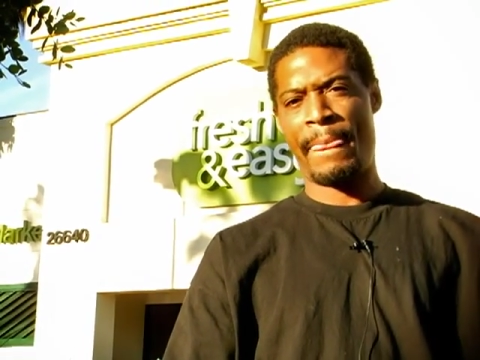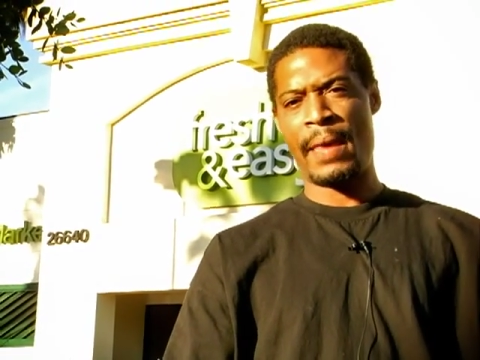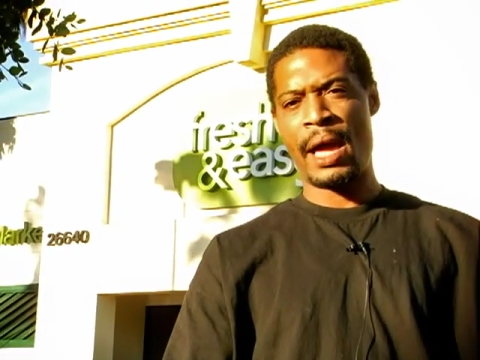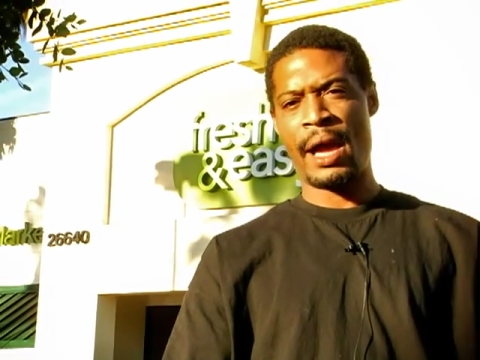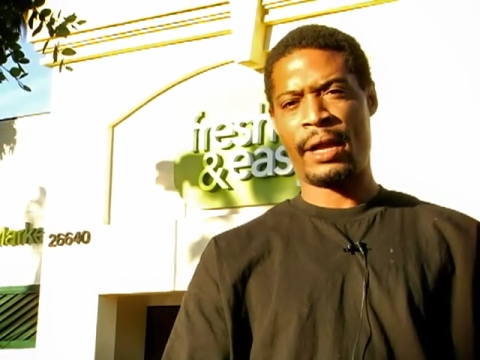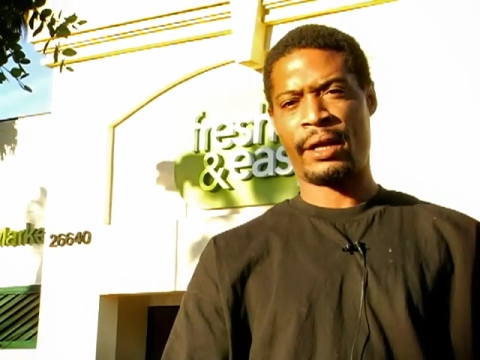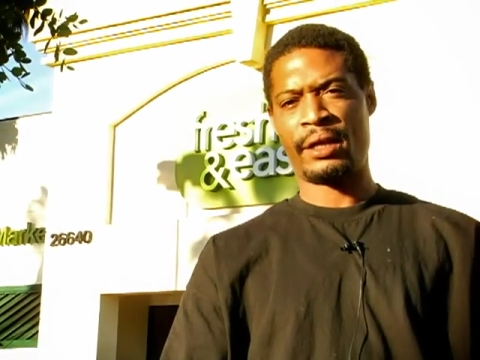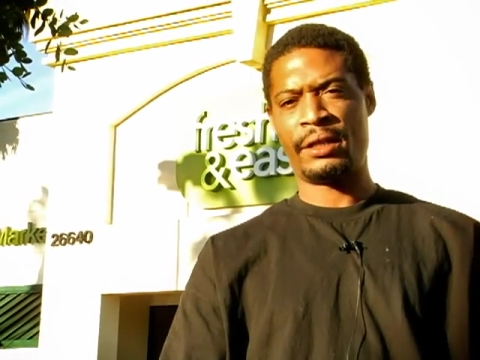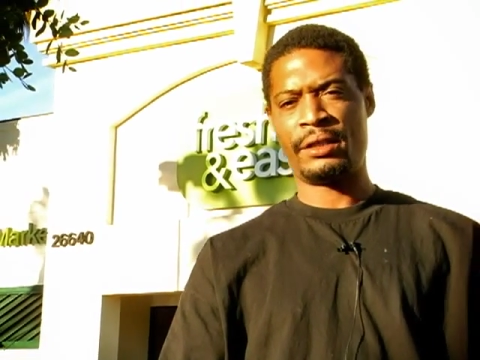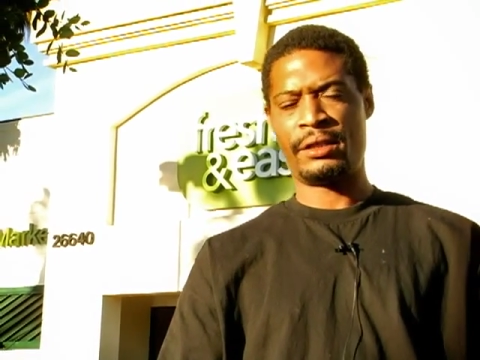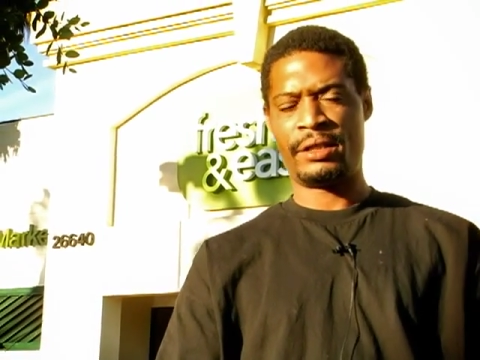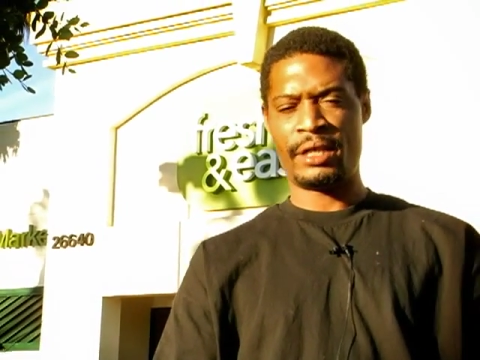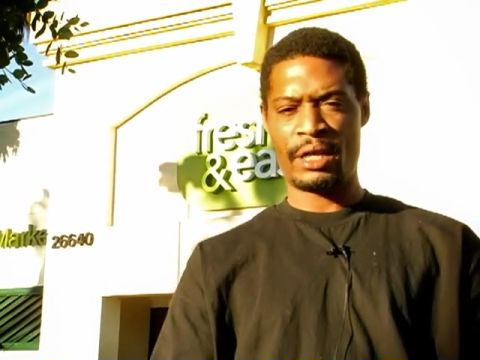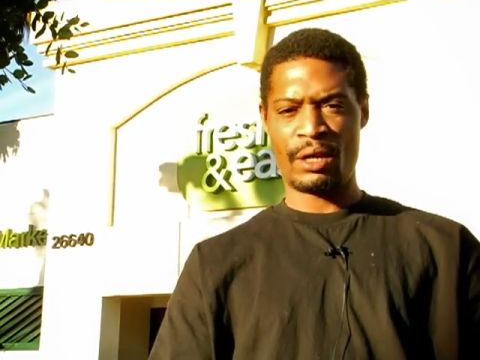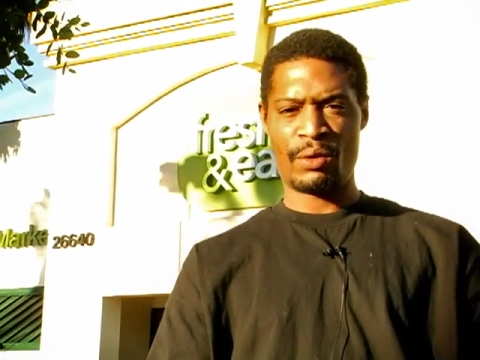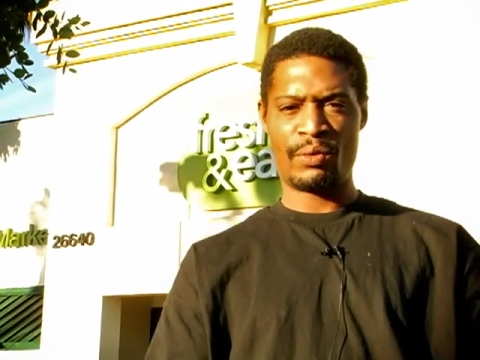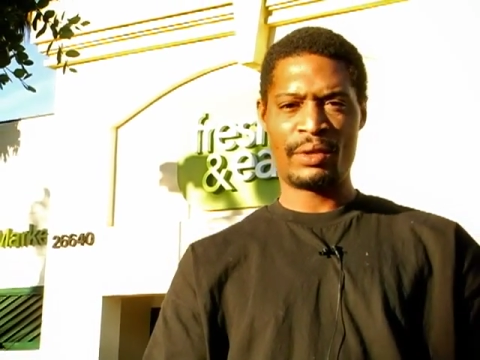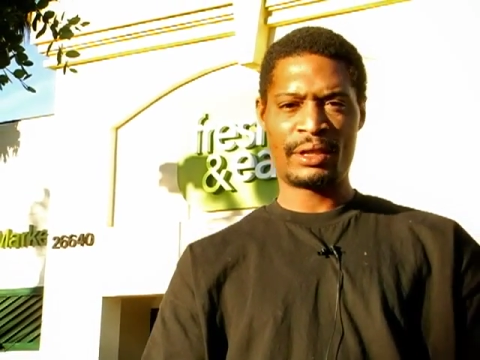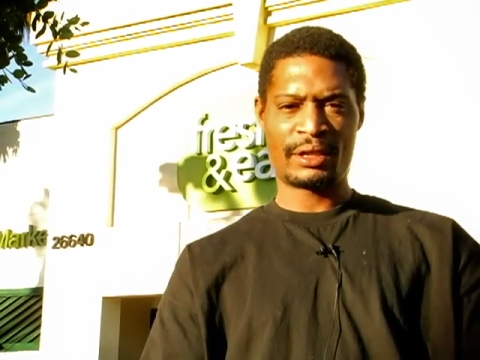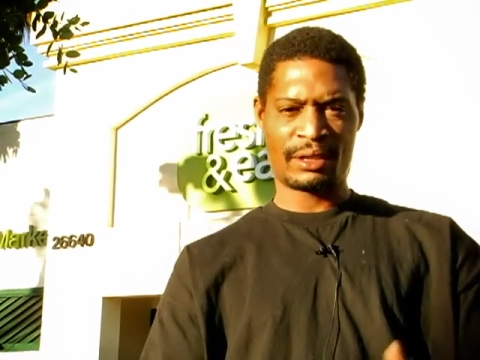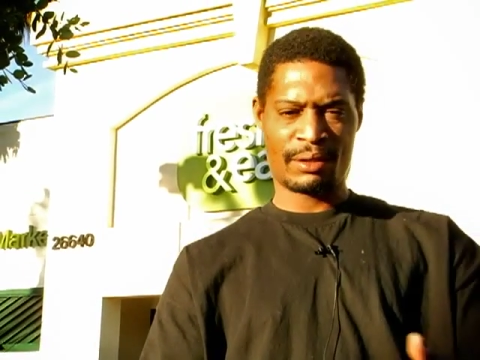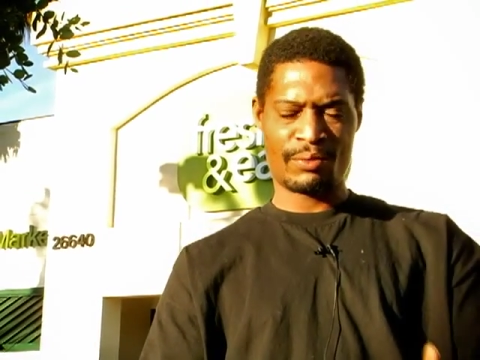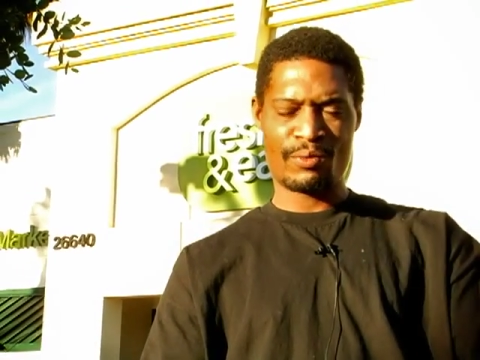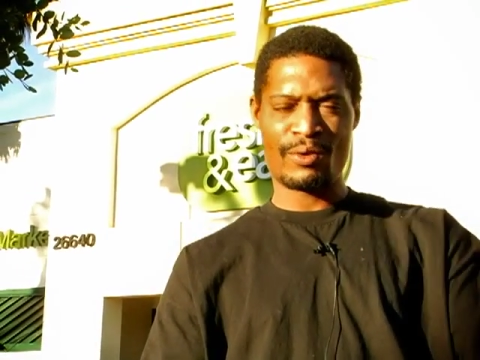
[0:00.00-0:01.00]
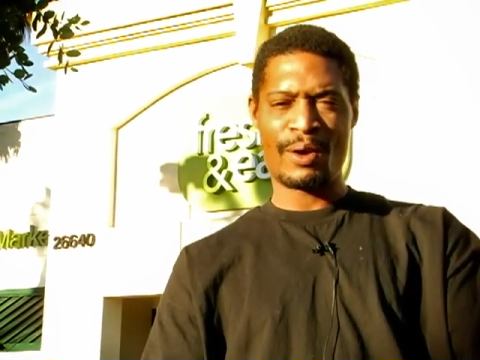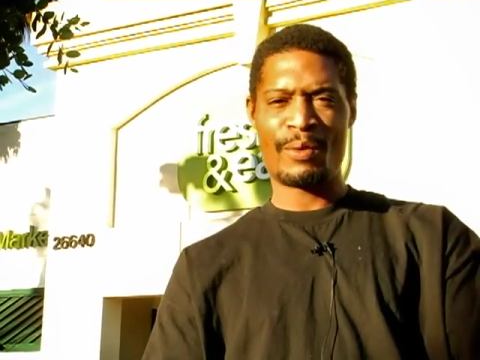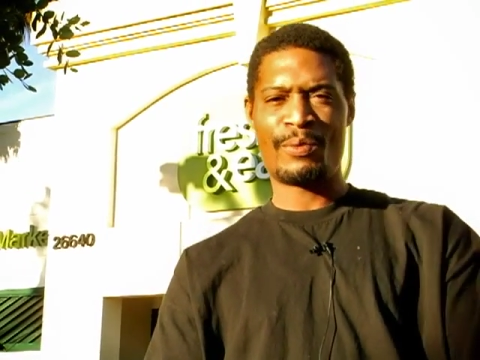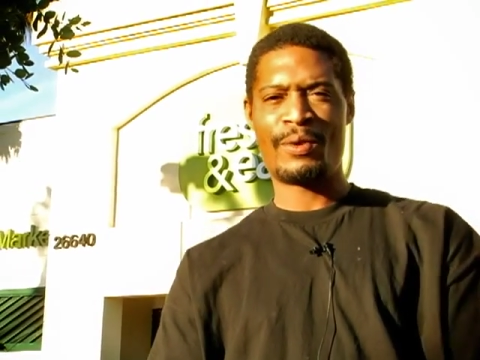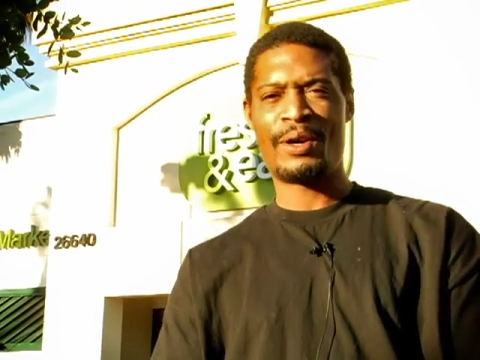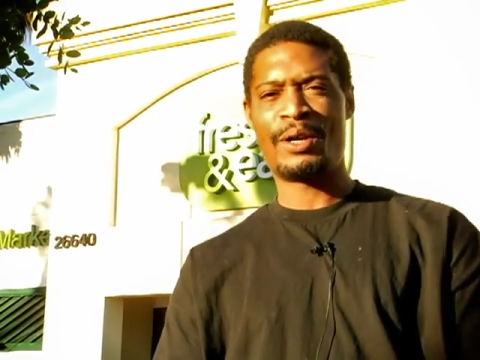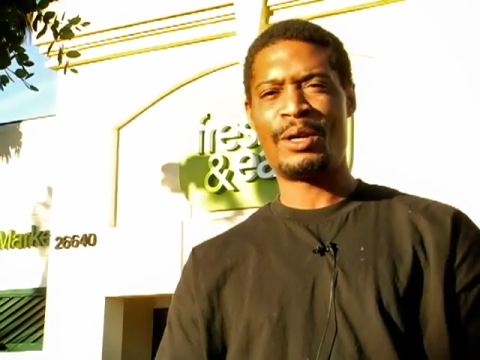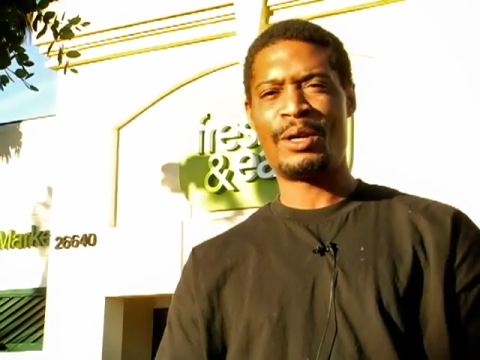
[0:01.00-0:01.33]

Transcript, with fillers: I can deal with someone